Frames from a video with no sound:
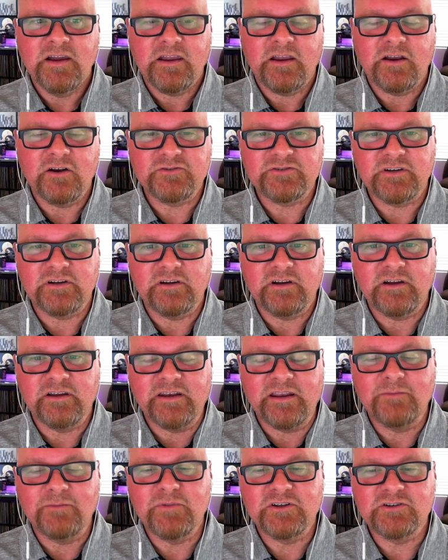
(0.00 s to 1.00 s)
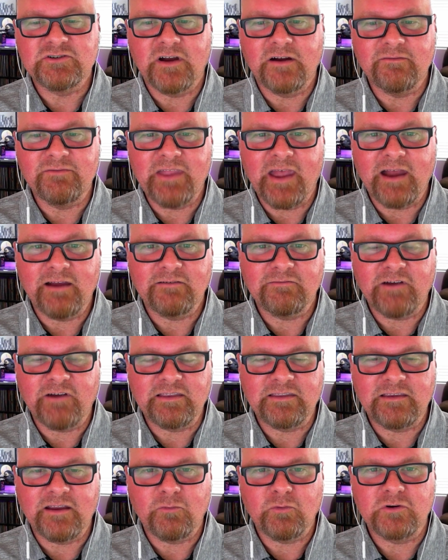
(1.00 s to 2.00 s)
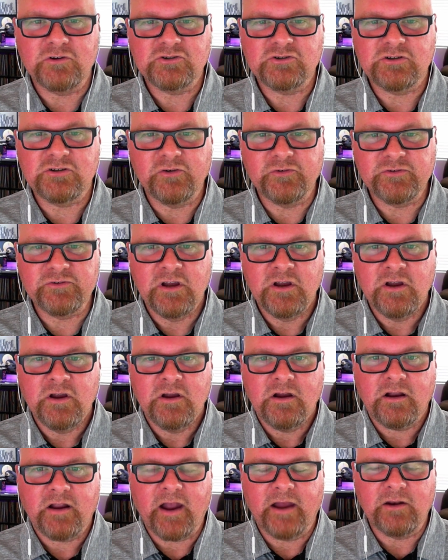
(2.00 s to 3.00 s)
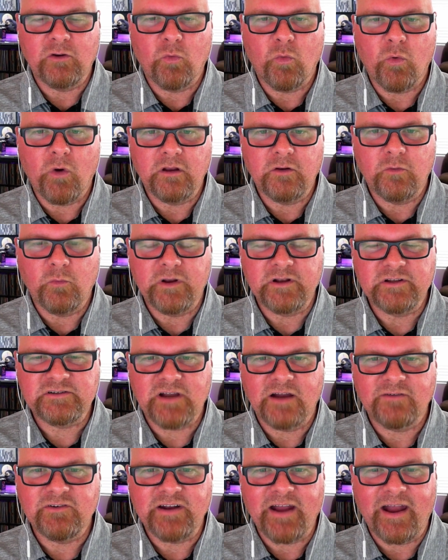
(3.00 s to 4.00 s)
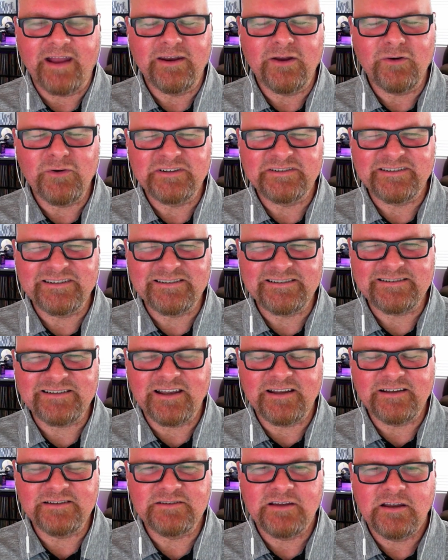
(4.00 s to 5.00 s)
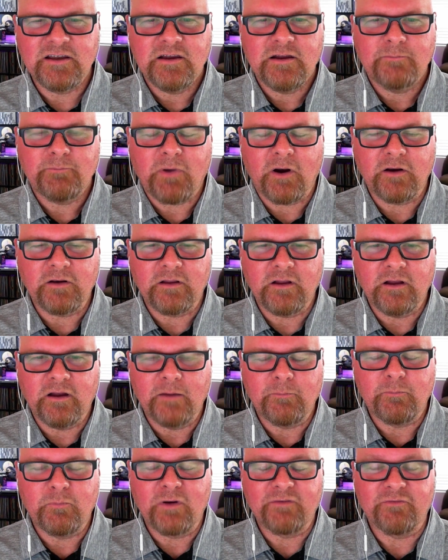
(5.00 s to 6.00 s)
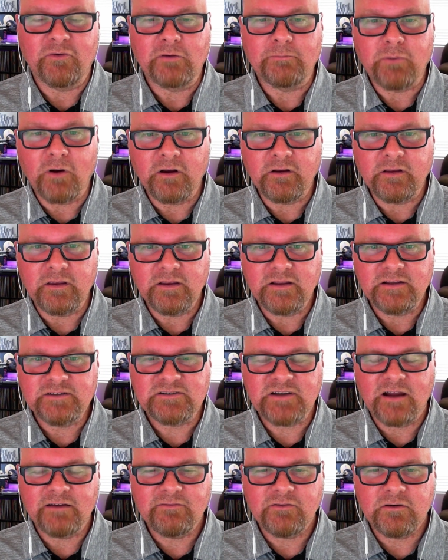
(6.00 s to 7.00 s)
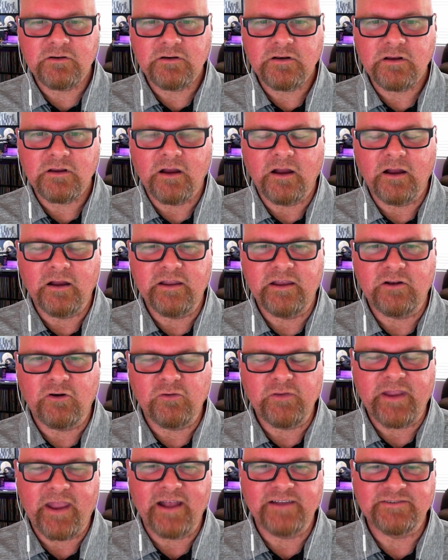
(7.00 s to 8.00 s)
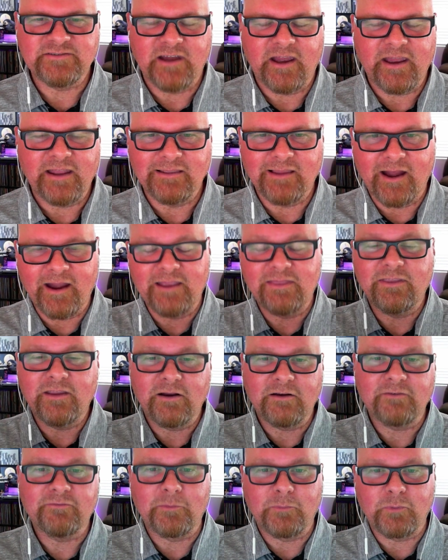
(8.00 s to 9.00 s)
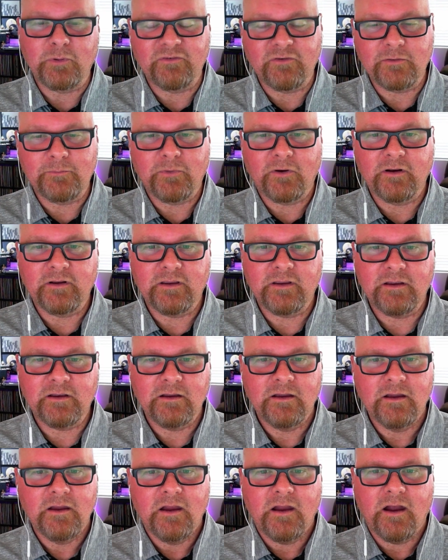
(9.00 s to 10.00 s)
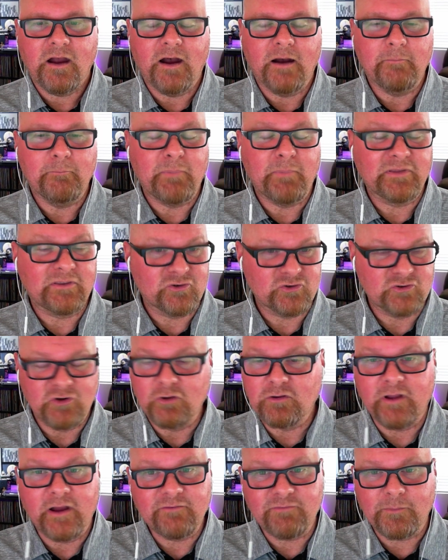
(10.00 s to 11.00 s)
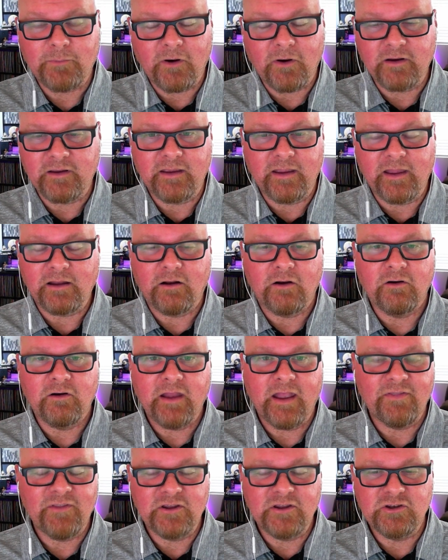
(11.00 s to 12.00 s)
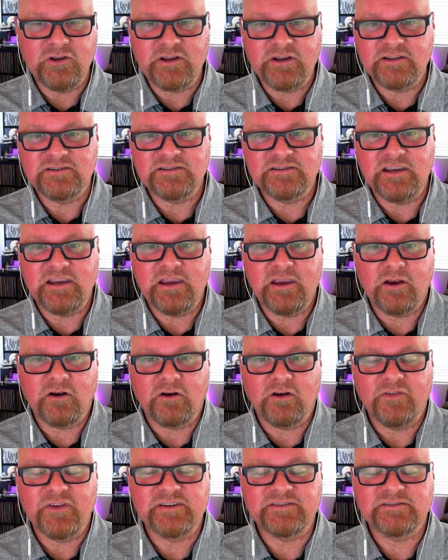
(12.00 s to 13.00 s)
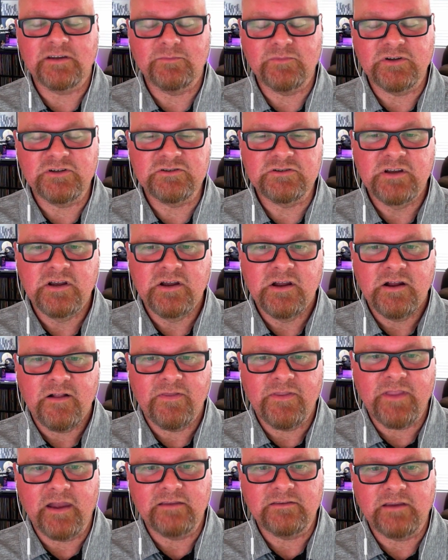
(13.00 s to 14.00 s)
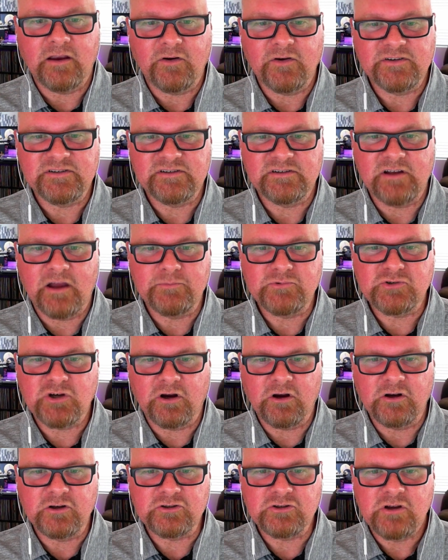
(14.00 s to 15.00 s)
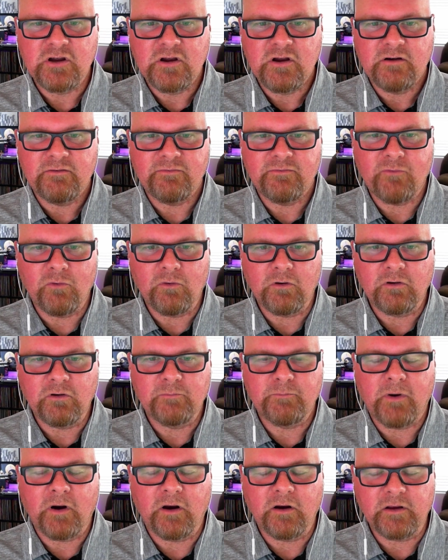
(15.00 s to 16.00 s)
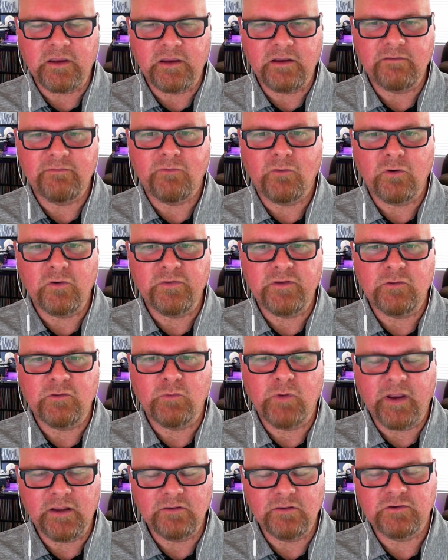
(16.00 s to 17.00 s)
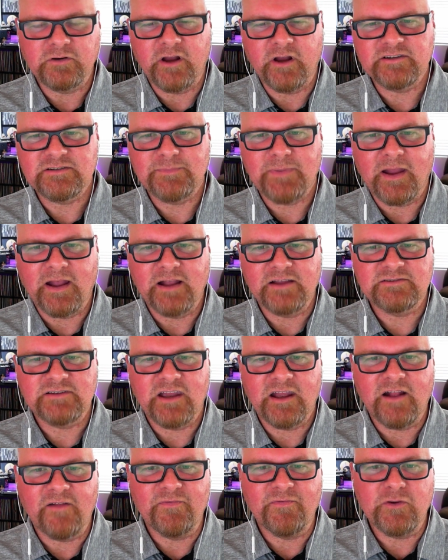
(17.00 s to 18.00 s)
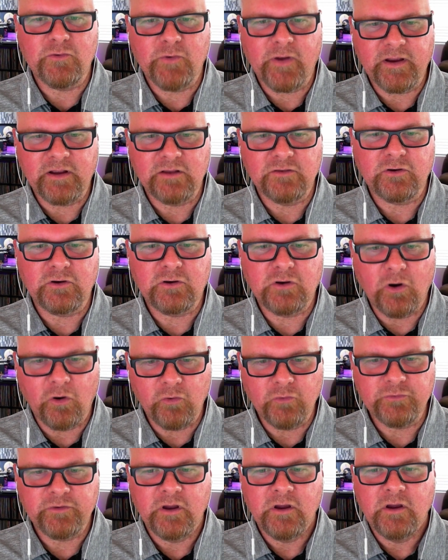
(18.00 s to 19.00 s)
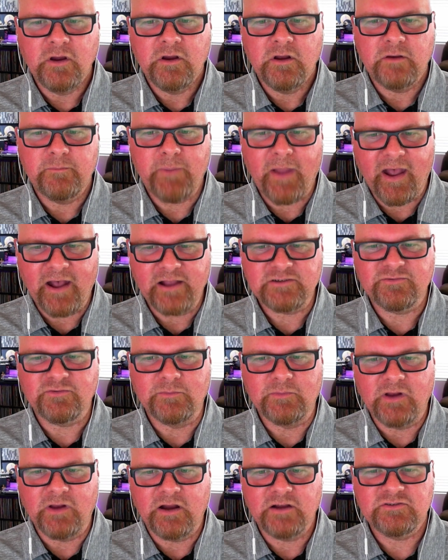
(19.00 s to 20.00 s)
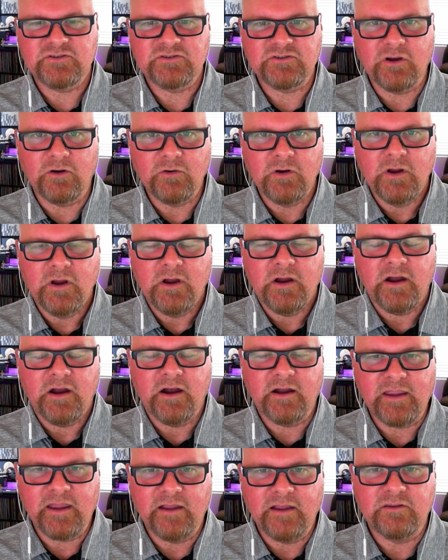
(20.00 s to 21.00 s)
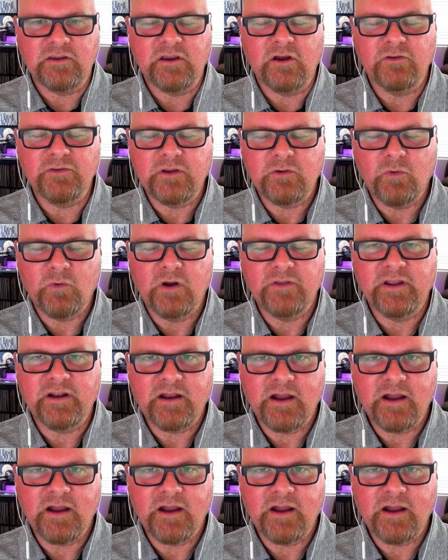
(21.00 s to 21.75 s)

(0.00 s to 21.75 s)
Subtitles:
Here's an image of that right there where it shows kind of what is covered. I know it just says preferred parking is covered. It only has a line there for preferred parking, but there's no line for parking at all. And then you can see here in this image that there is an upcharge for parking for the regular Knott's Pass and the regular Gold Pass from Knott's. So again, the only one that